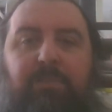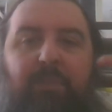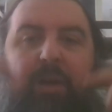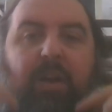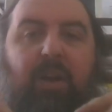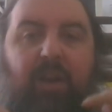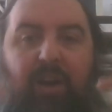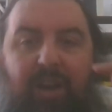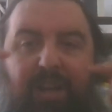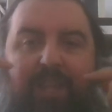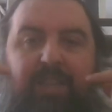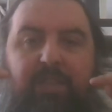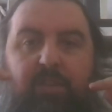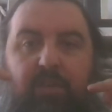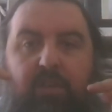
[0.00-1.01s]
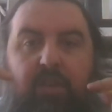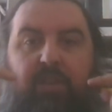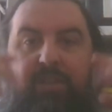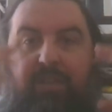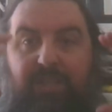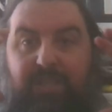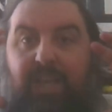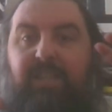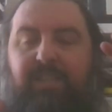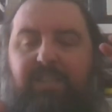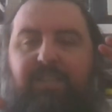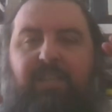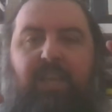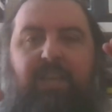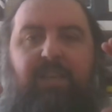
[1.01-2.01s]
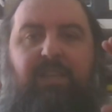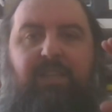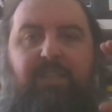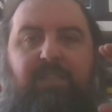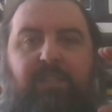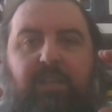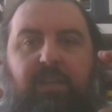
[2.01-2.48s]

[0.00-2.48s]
behind the 10 sayings?